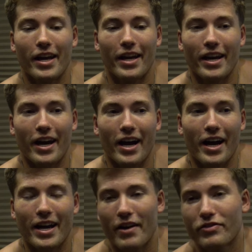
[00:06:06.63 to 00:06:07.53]
And
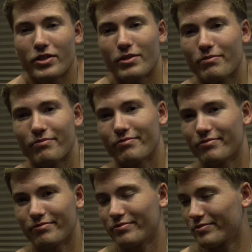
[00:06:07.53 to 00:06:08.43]
I have to,
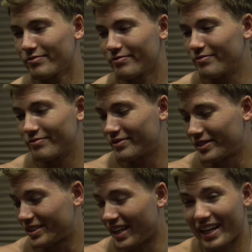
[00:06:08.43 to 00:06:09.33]

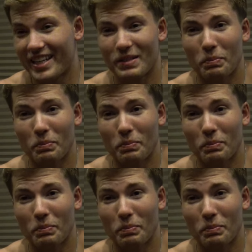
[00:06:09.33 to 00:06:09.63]
I guess,